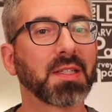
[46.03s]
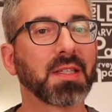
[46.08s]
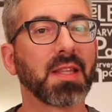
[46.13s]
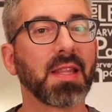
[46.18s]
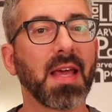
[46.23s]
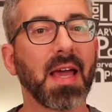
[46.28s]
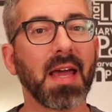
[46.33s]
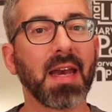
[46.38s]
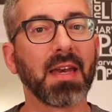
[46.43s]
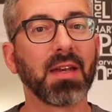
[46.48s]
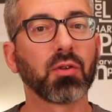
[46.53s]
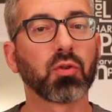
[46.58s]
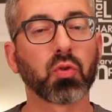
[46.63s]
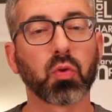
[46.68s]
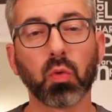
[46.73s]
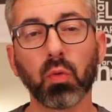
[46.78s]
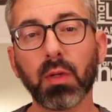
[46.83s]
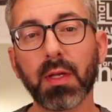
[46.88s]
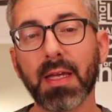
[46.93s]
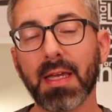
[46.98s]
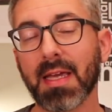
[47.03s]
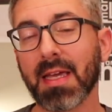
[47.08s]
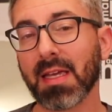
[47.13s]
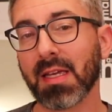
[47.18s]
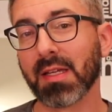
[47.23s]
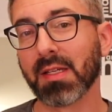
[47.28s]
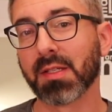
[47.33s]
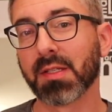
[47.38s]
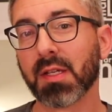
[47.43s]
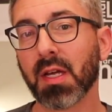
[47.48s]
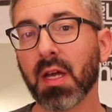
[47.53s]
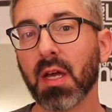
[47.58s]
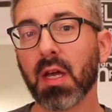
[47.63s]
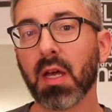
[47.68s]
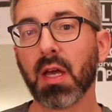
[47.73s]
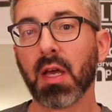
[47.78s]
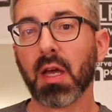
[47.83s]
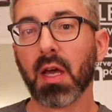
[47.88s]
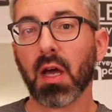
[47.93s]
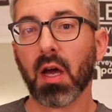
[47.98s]
that truly is
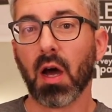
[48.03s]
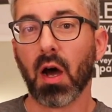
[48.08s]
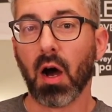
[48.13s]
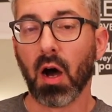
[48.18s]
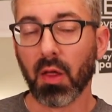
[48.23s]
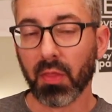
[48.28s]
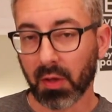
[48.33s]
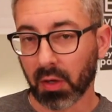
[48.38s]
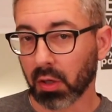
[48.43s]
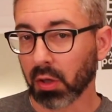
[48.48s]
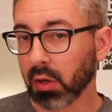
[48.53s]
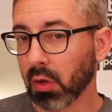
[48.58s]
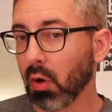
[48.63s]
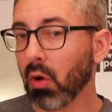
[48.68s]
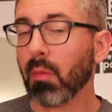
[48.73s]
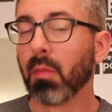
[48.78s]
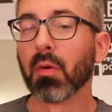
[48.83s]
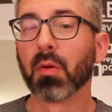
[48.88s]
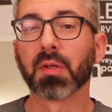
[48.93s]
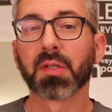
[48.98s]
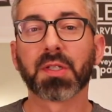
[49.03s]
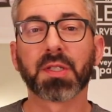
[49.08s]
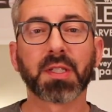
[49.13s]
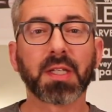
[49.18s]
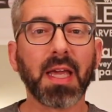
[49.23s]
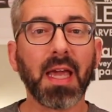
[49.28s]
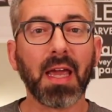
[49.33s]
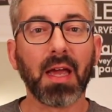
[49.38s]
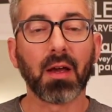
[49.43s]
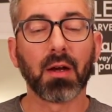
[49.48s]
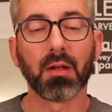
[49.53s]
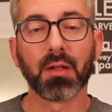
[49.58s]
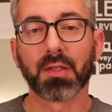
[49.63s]
on the global scale.